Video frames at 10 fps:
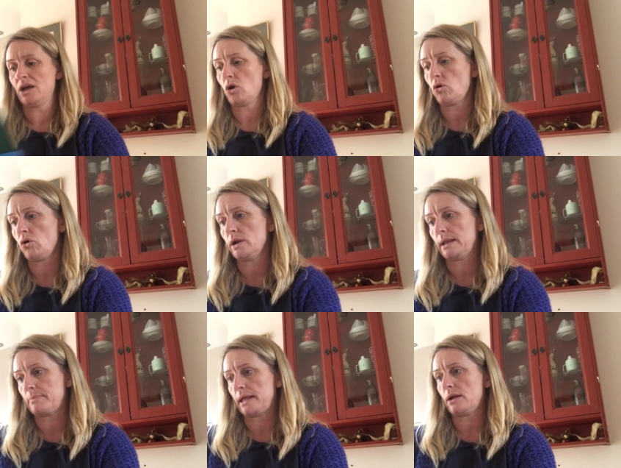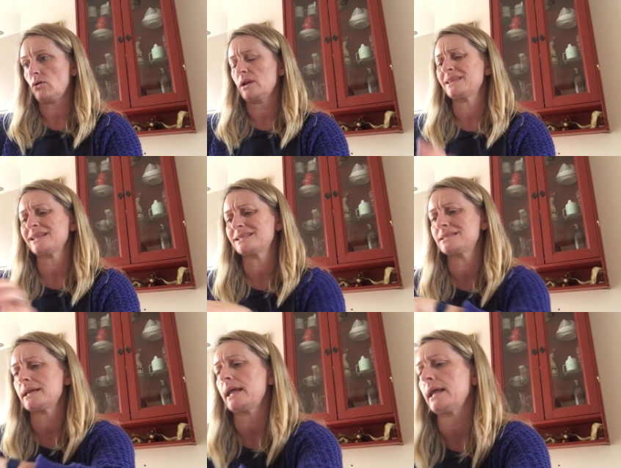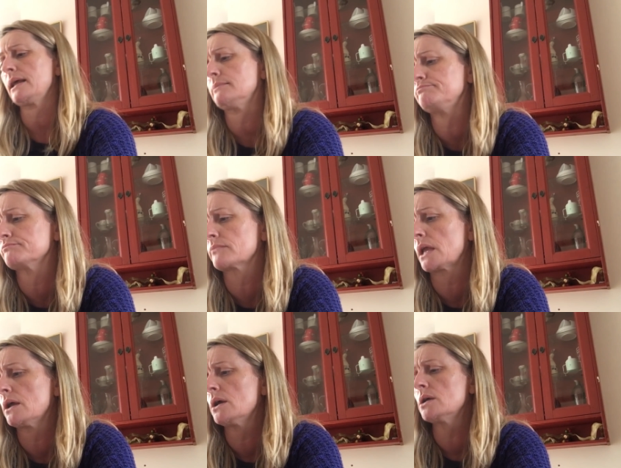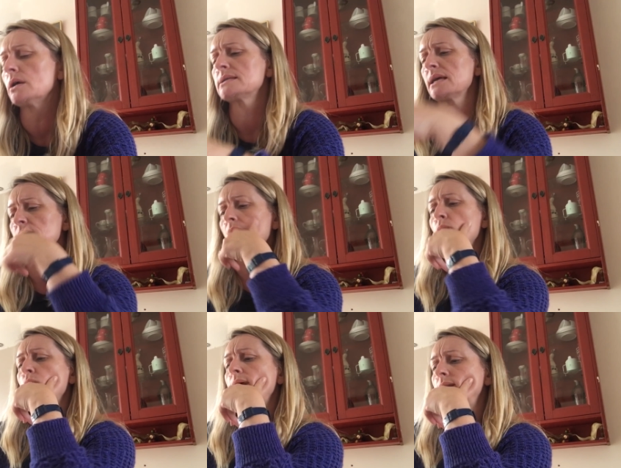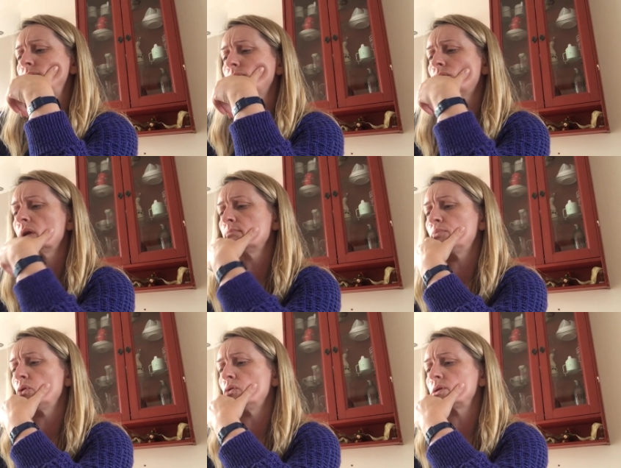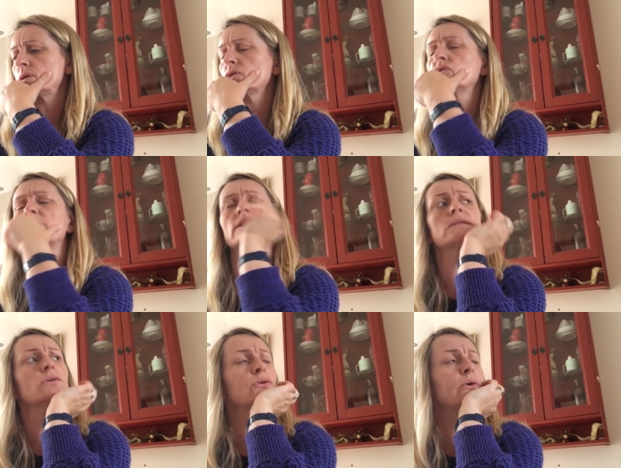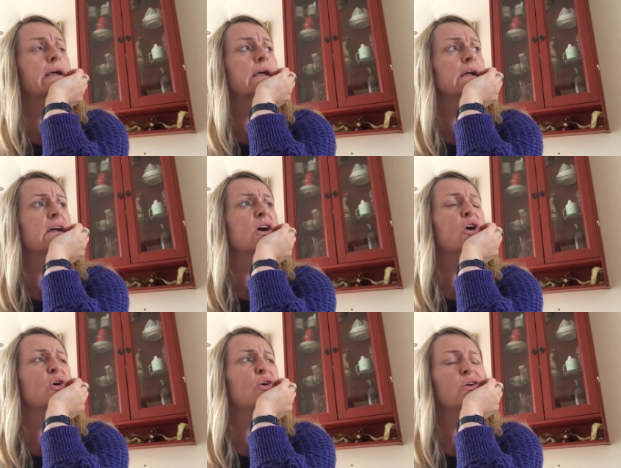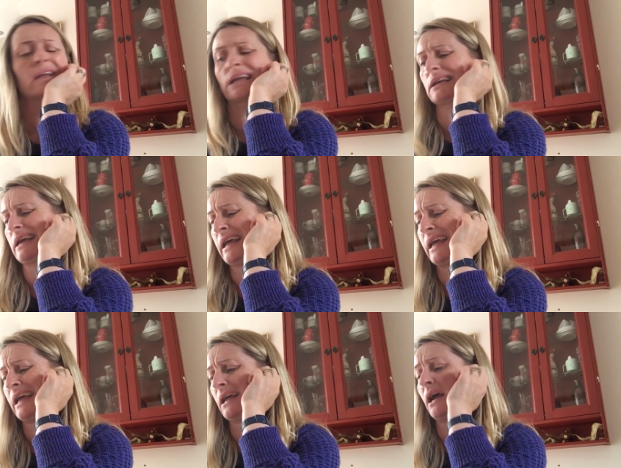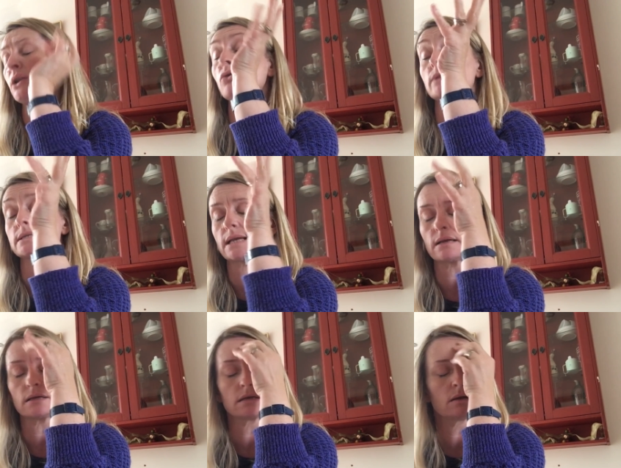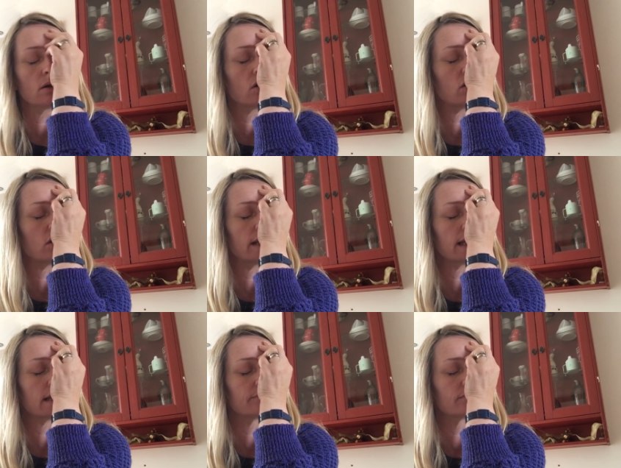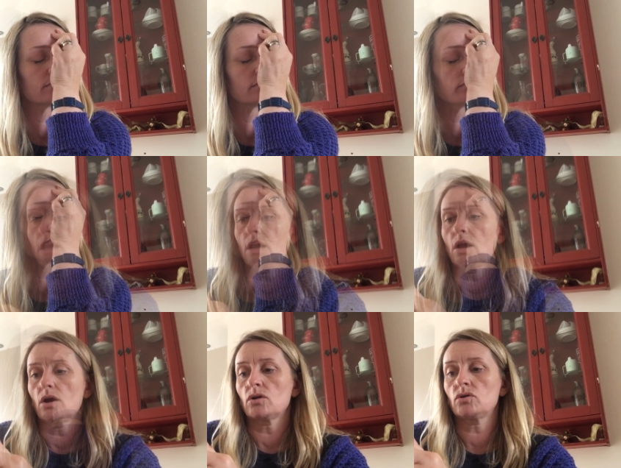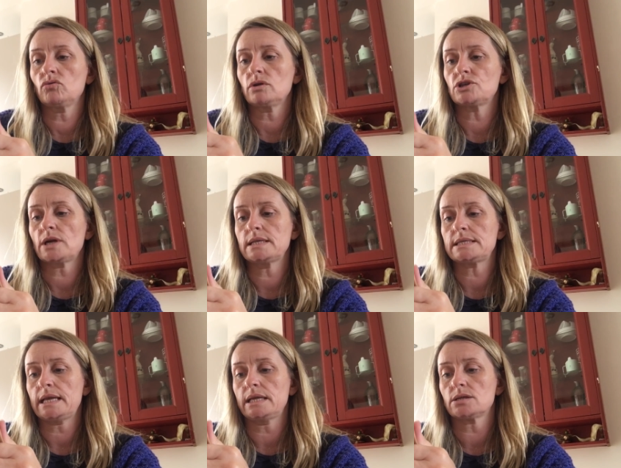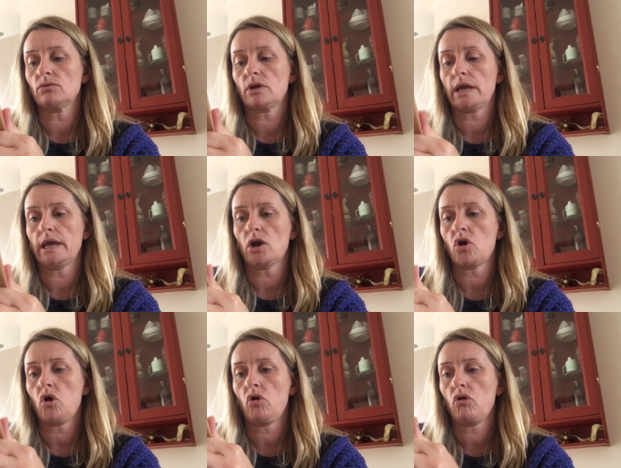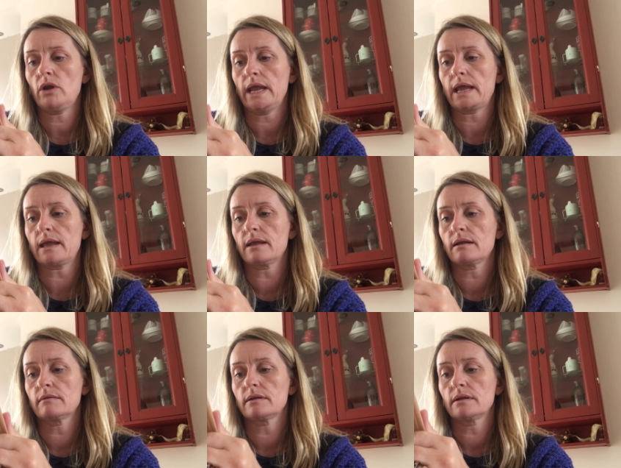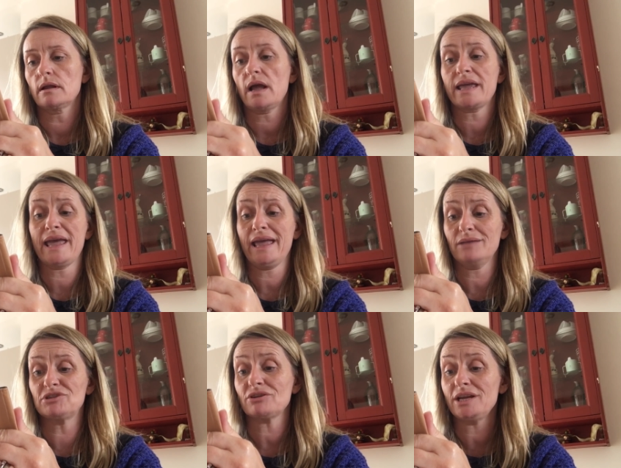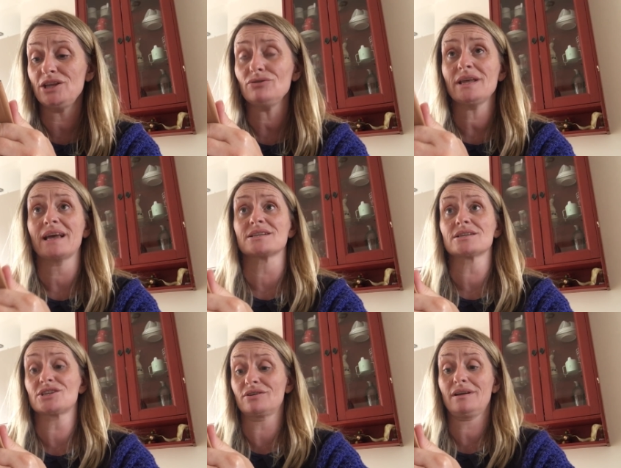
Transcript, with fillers: Tháinig me. That's um, is that I went or I bought? Huig. That's Huig. Tháinig. Uh, I know this. Hang on. Tháinig. Google Translate. Okay. Tháinig. I came. Sure, I knew that.